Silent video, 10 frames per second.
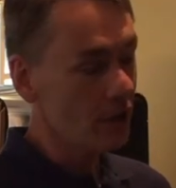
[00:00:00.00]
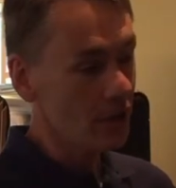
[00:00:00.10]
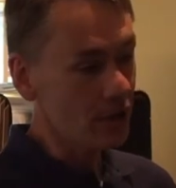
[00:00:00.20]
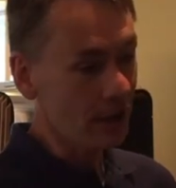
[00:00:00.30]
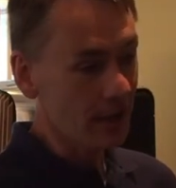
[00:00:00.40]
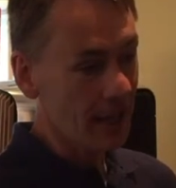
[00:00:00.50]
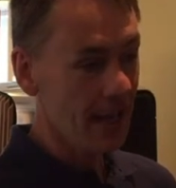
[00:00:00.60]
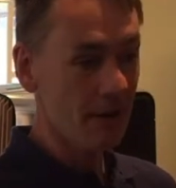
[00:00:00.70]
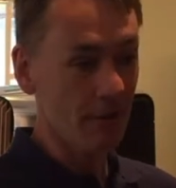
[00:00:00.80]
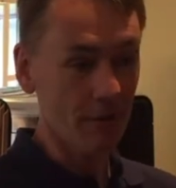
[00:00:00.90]
You can
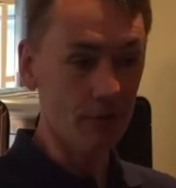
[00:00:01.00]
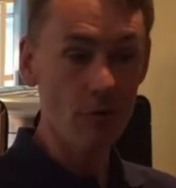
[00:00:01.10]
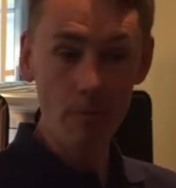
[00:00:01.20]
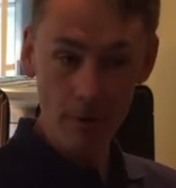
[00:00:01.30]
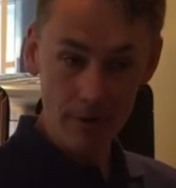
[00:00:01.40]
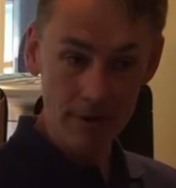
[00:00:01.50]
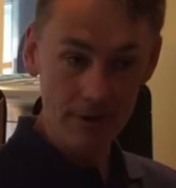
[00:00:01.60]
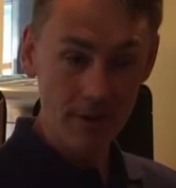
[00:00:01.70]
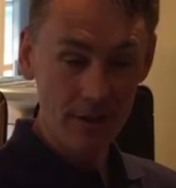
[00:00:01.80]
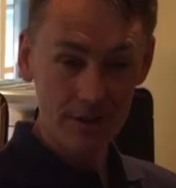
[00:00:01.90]
hear if a drummer is
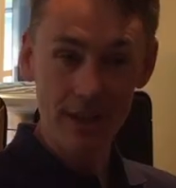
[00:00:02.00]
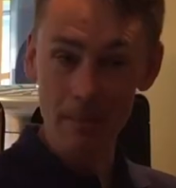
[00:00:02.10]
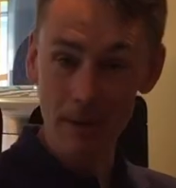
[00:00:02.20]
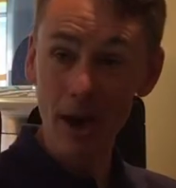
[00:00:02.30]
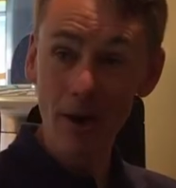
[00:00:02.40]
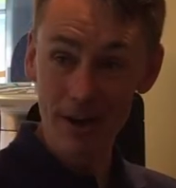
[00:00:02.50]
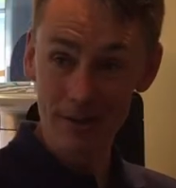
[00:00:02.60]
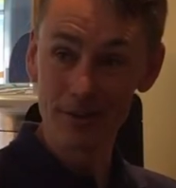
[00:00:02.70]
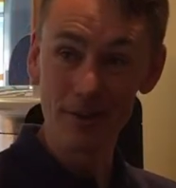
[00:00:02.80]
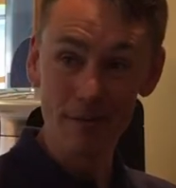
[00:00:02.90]
sat
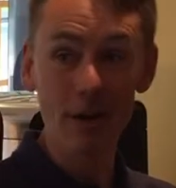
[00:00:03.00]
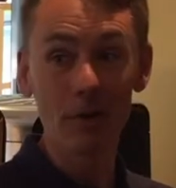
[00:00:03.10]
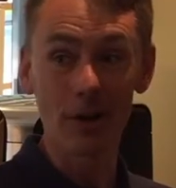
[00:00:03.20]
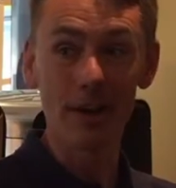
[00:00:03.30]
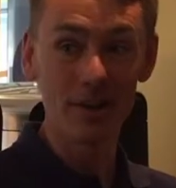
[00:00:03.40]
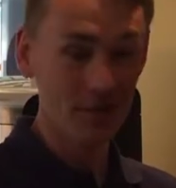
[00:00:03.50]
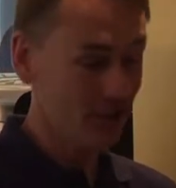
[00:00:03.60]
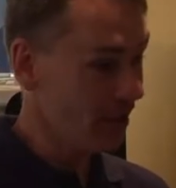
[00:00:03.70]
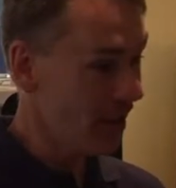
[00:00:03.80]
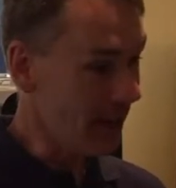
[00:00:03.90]
behind a vocalist.
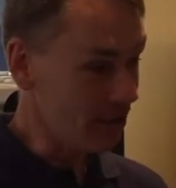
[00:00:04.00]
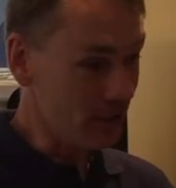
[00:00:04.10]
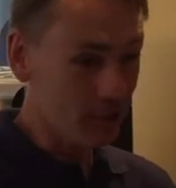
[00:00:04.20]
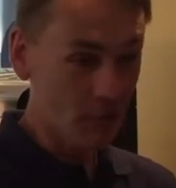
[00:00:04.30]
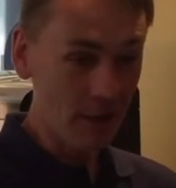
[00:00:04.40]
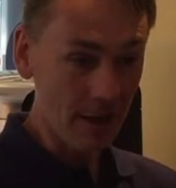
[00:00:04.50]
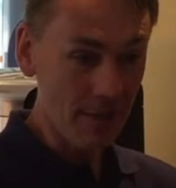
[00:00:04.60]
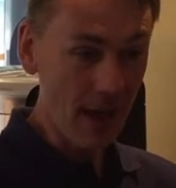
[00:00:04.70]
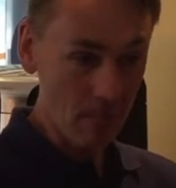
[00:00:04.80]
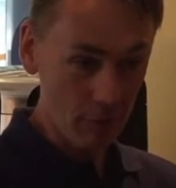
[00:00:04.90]
It's literally
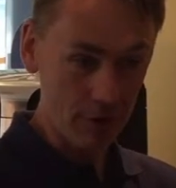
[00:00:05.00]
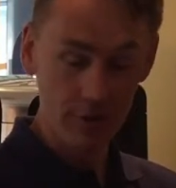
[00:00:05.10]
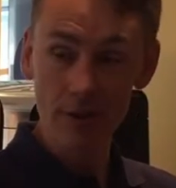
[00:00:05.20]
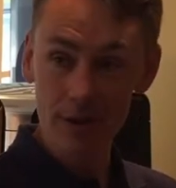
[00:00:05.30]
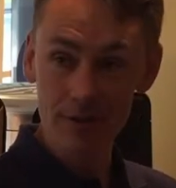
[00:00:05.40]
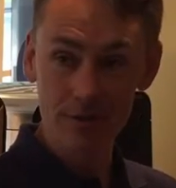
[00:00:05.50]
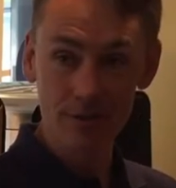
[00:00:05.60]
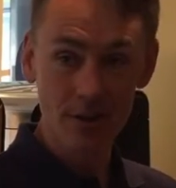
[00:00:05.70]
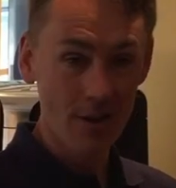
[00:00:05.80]
that precise.